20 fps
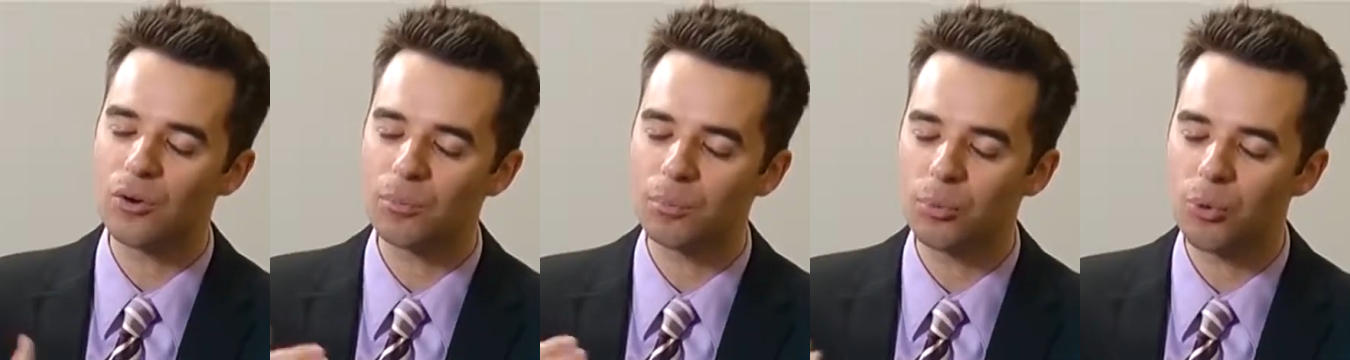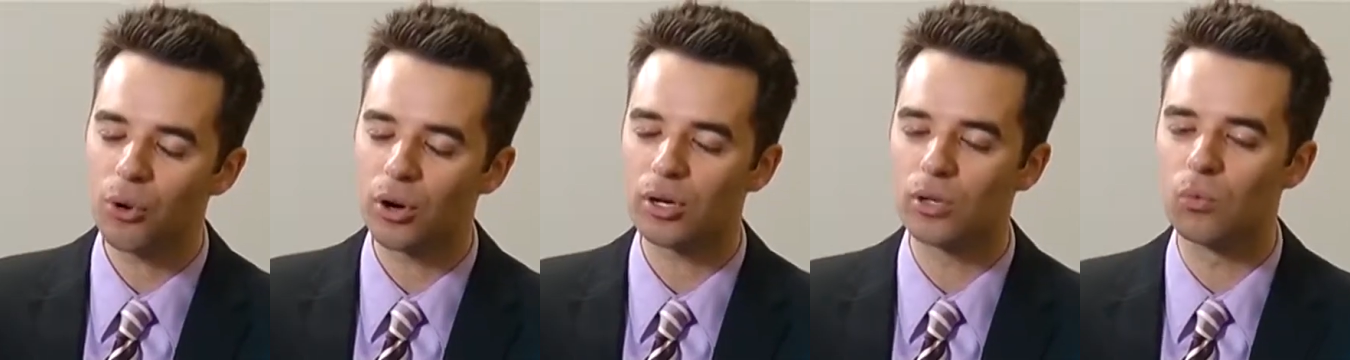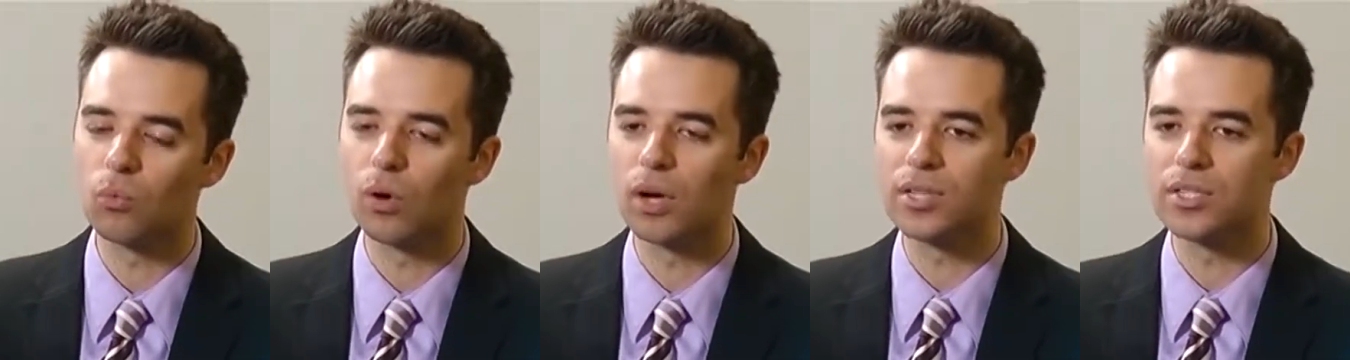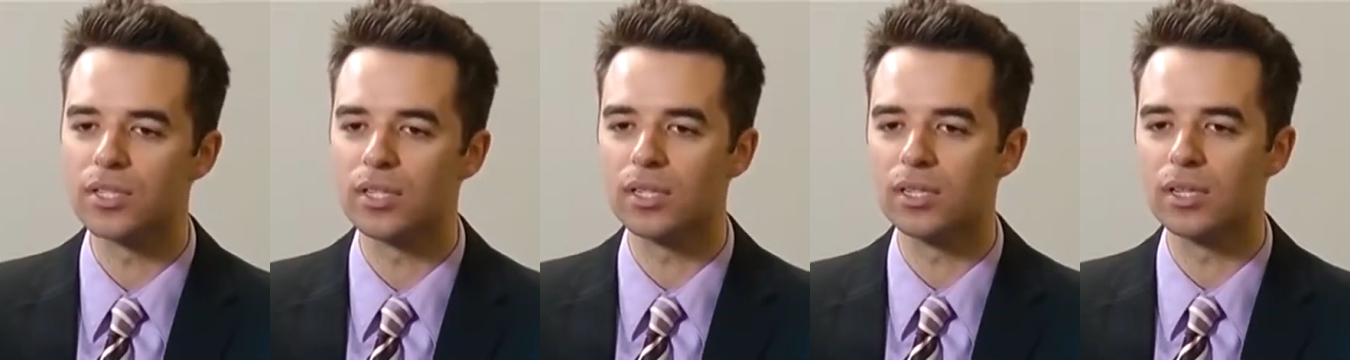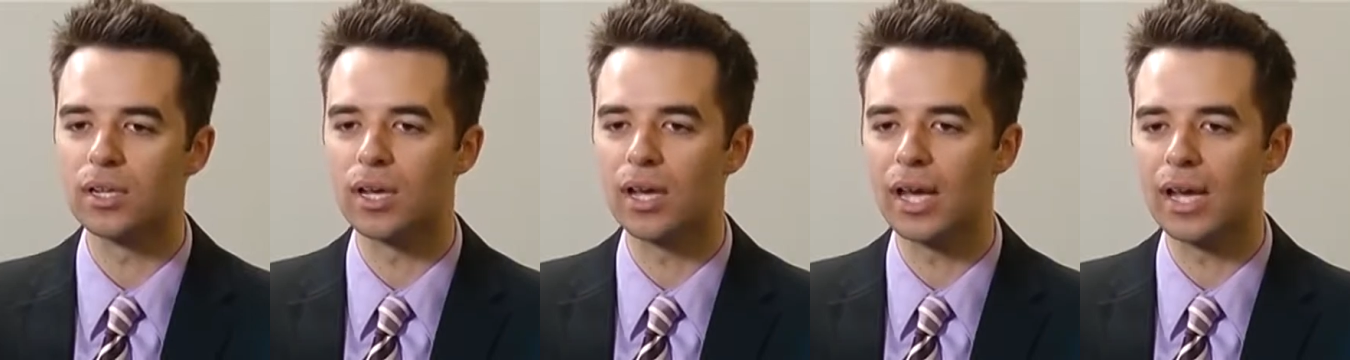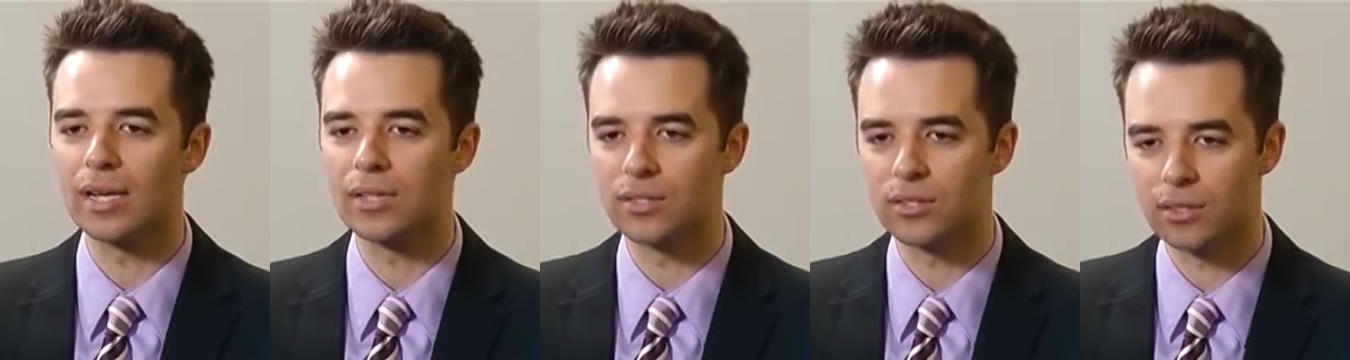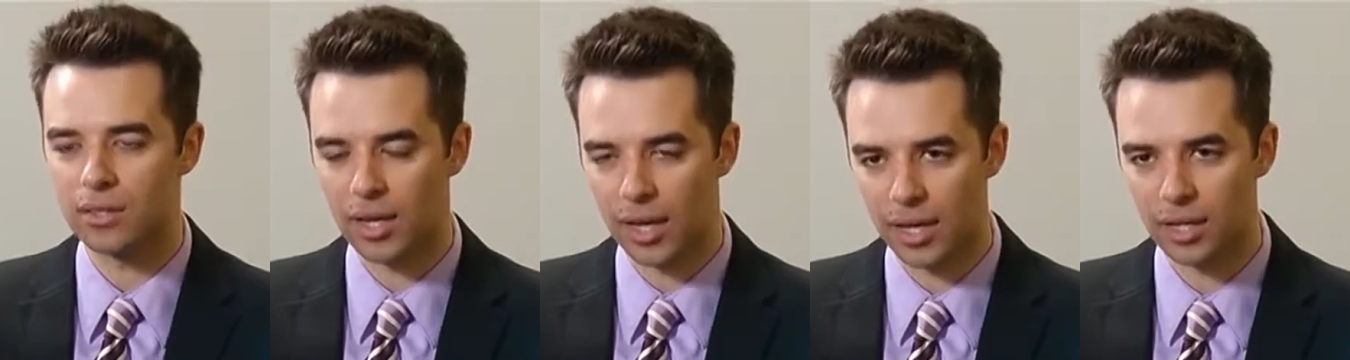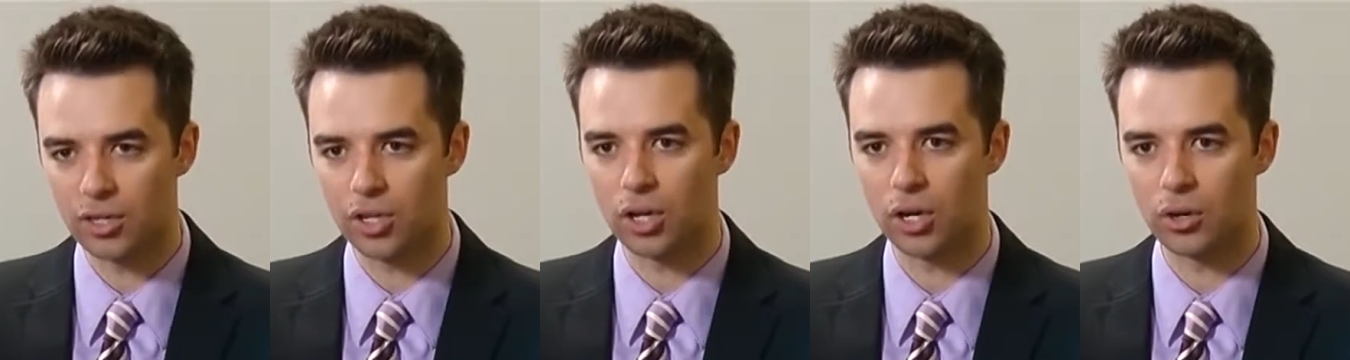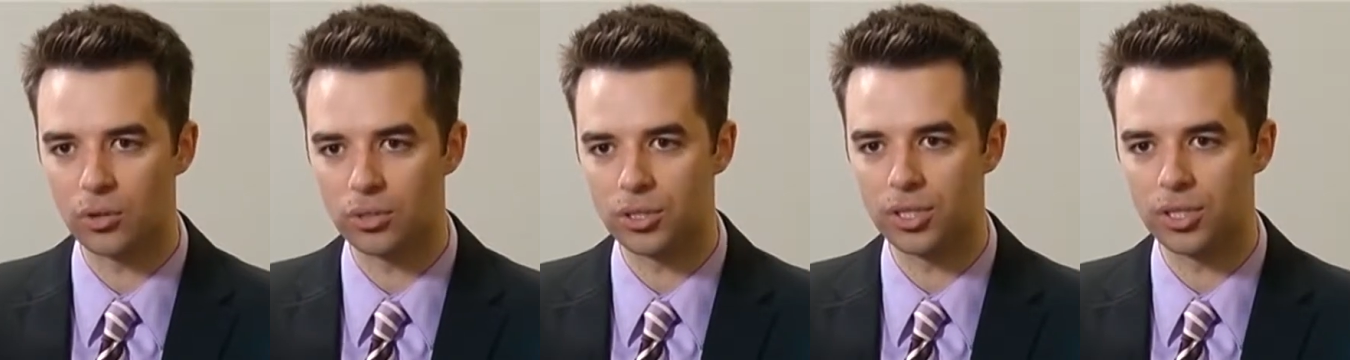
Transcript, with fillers: important was it as the head coach